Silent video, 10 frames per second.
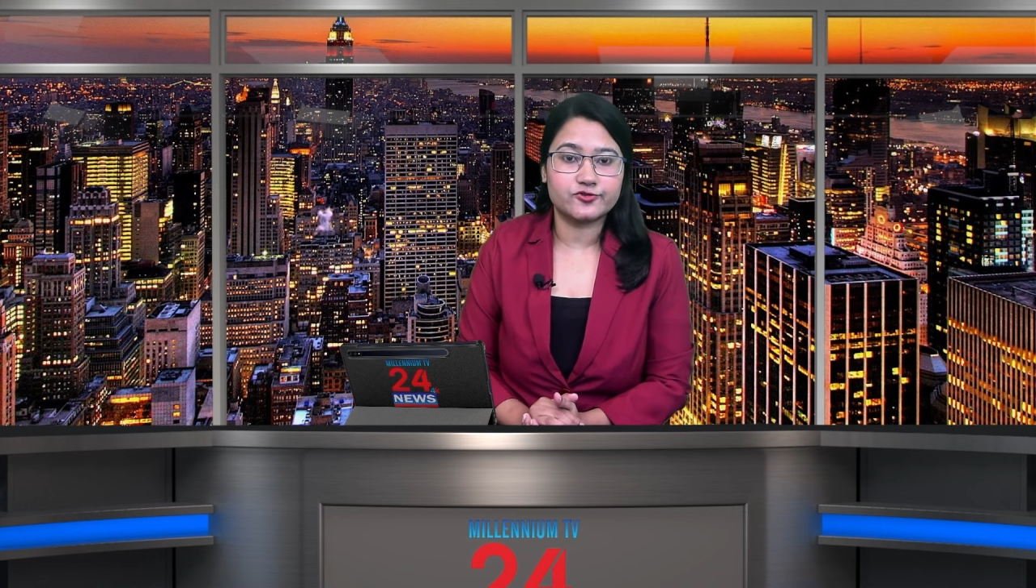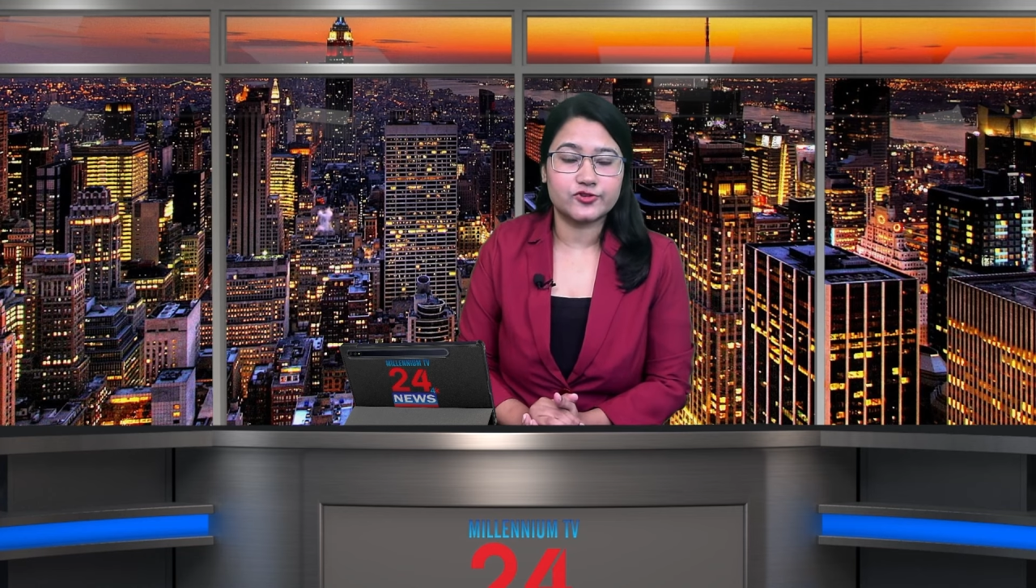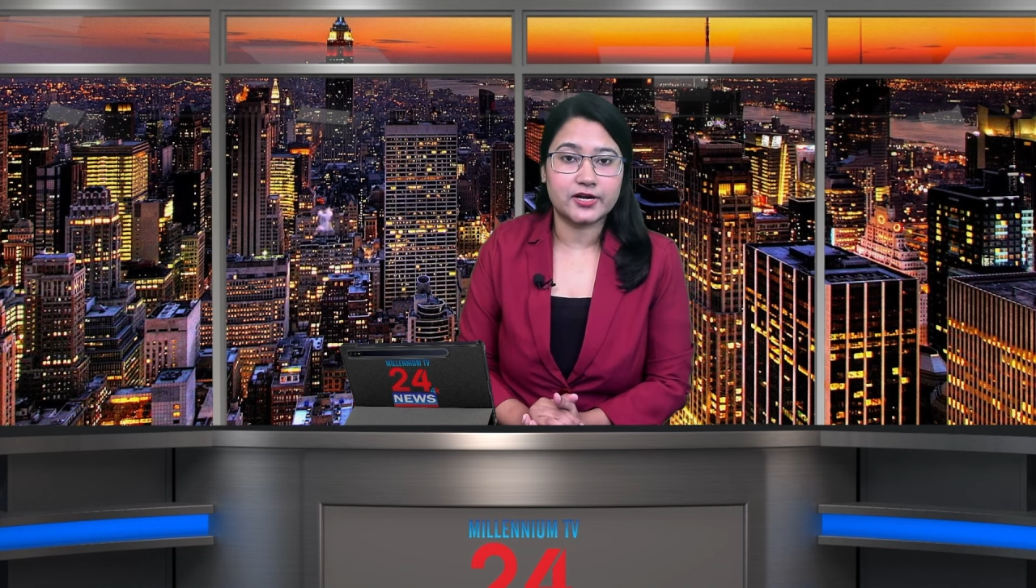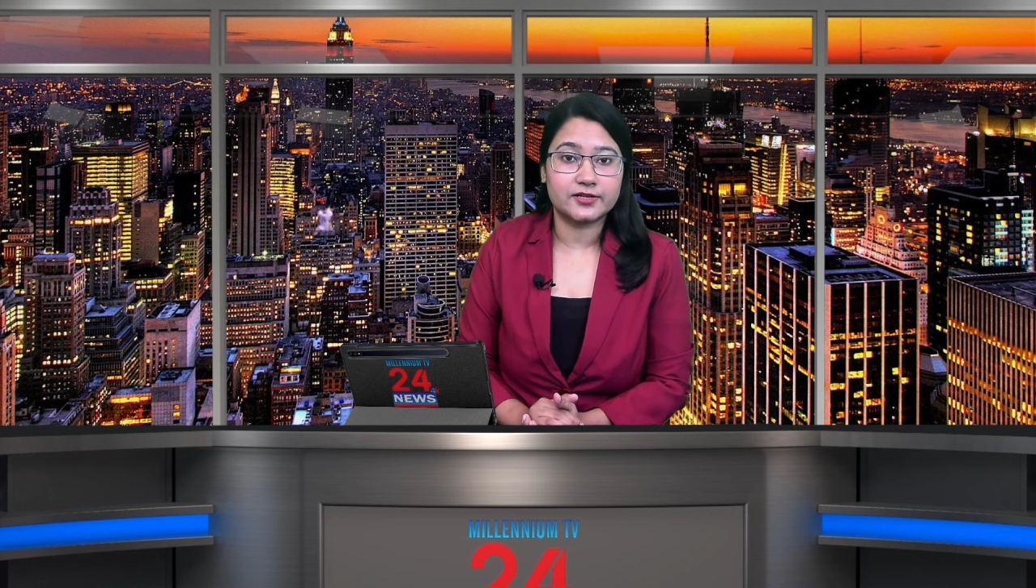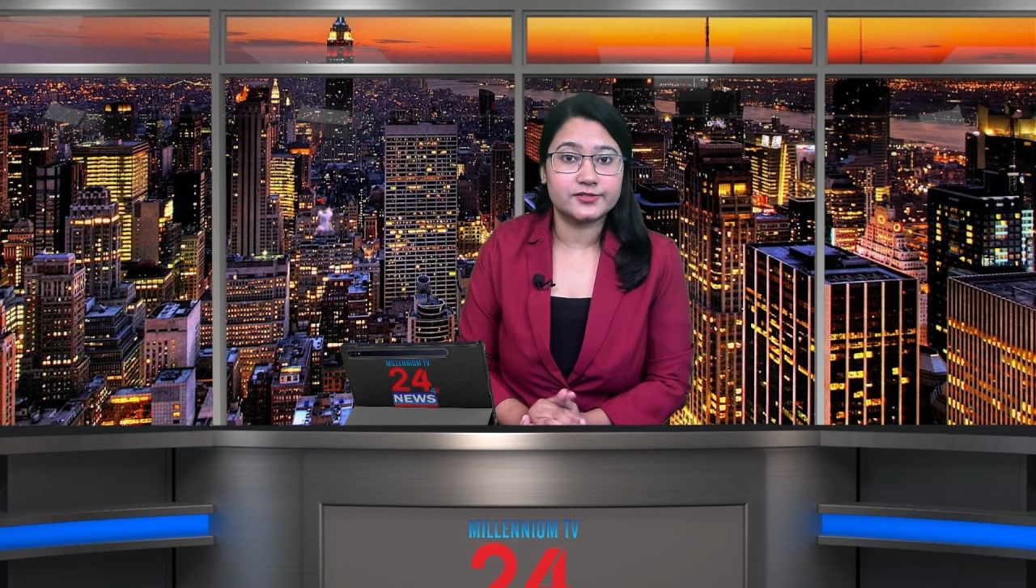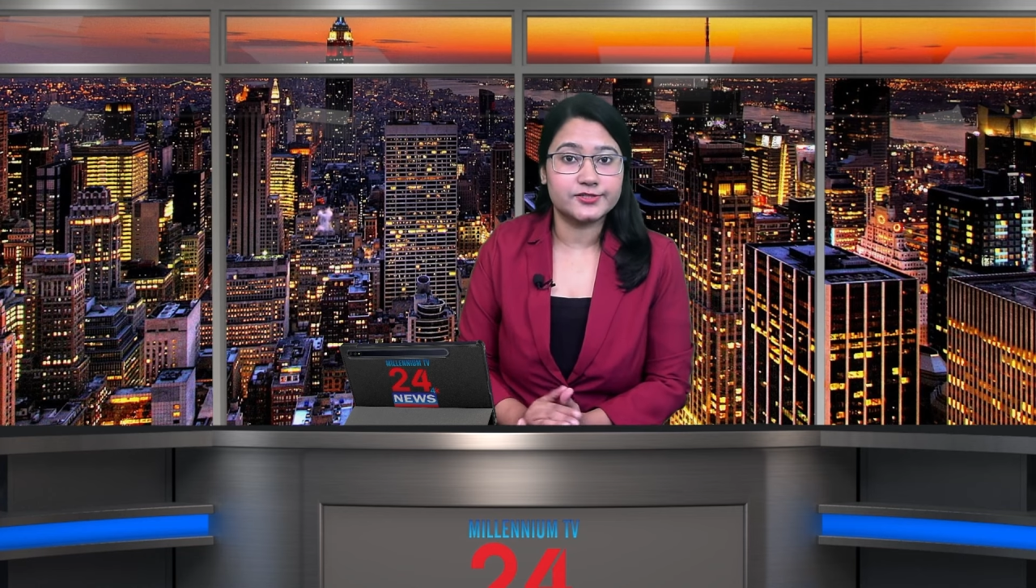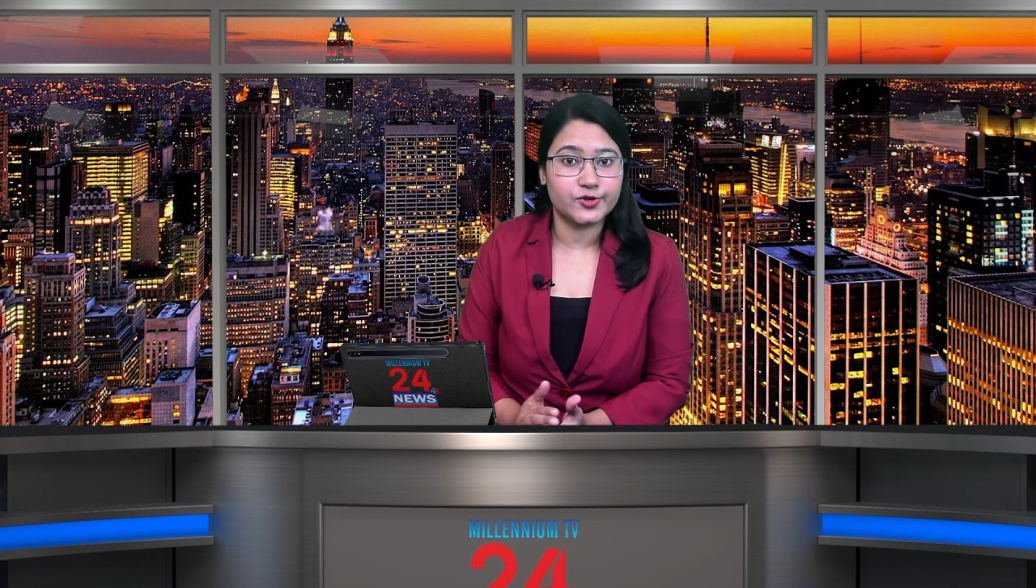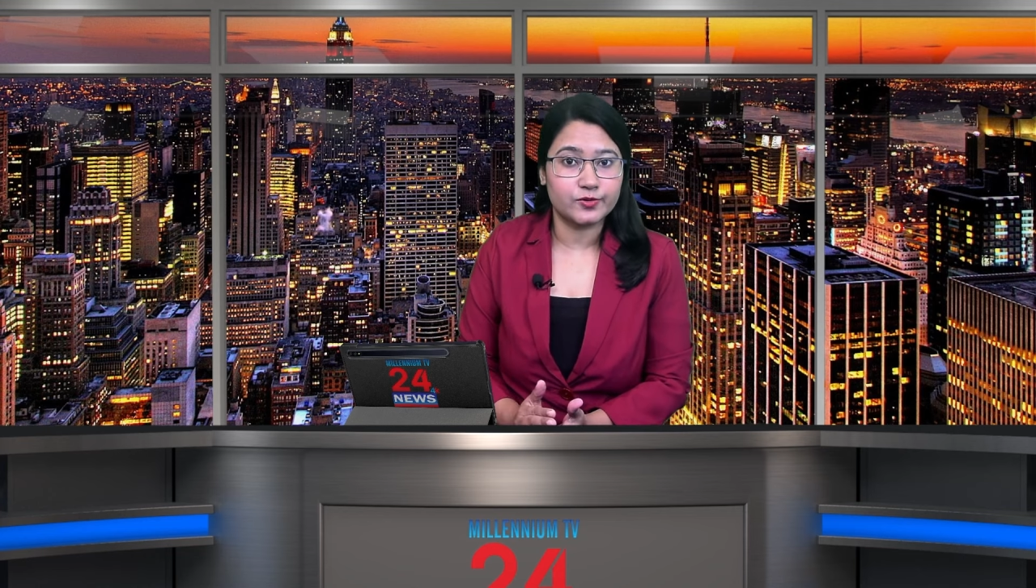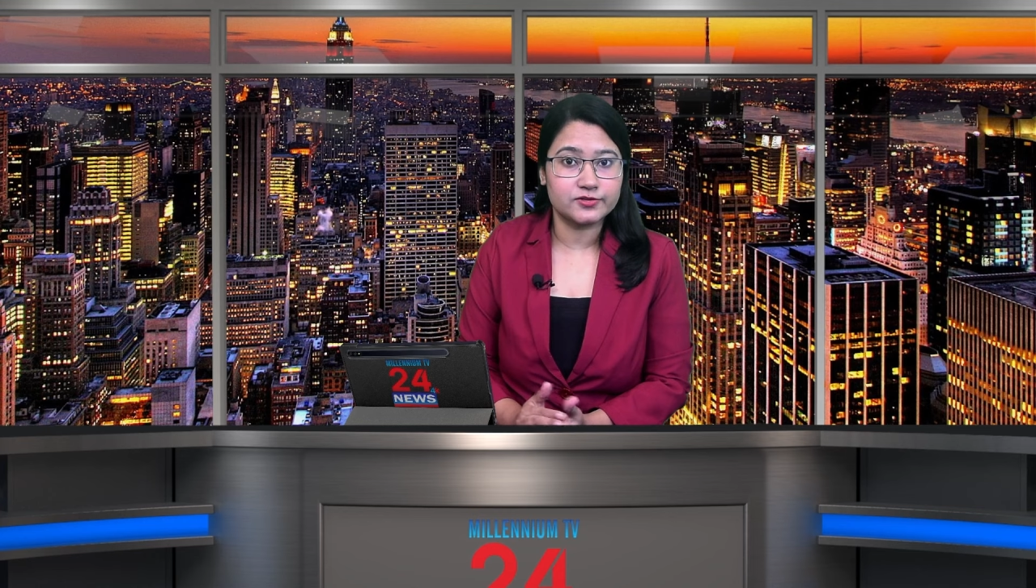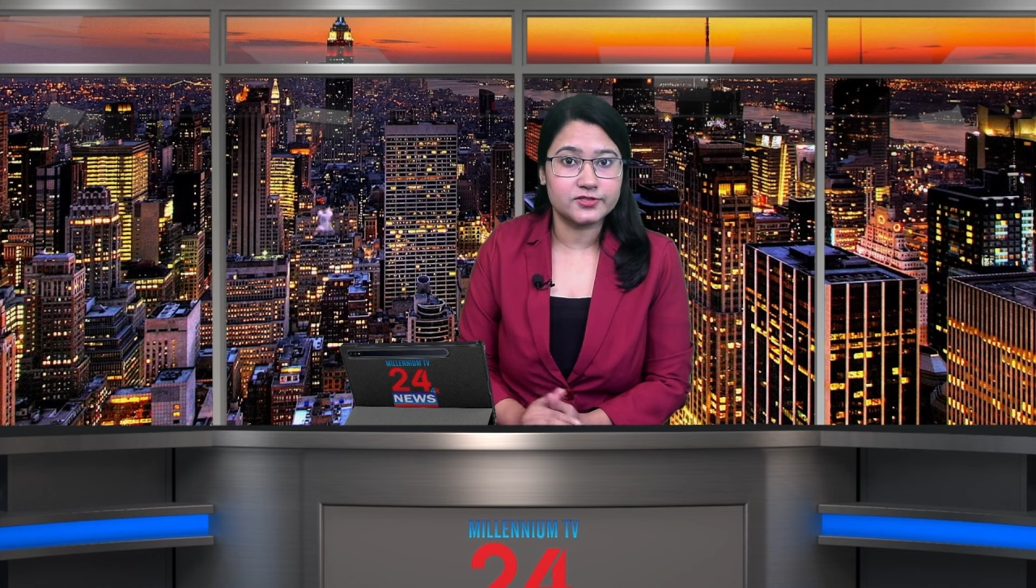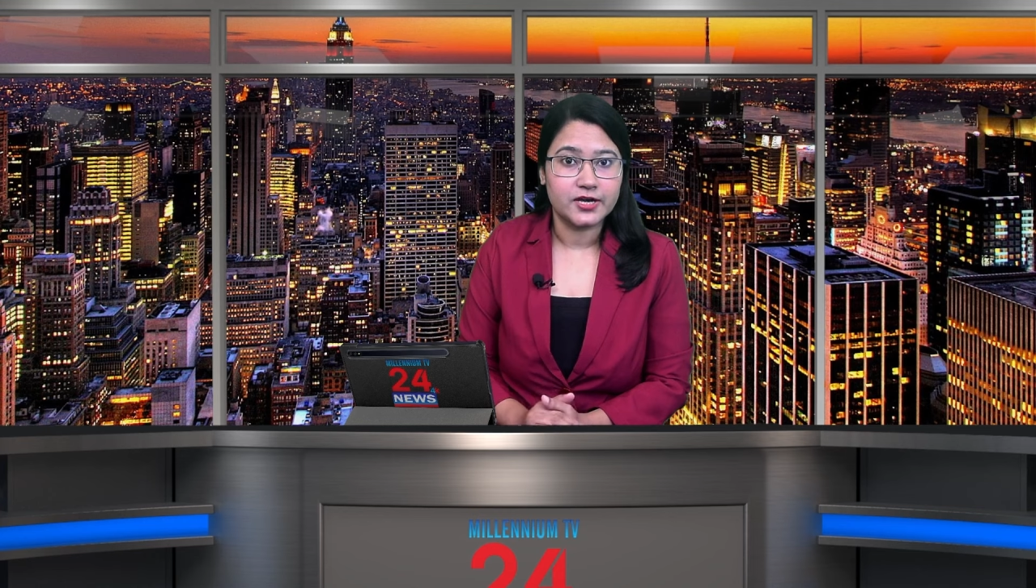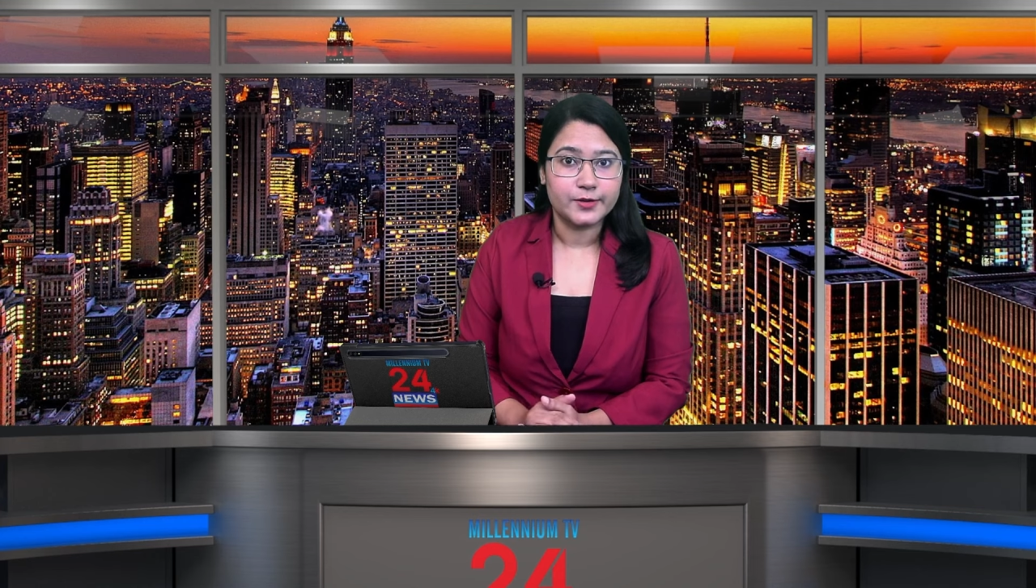trial told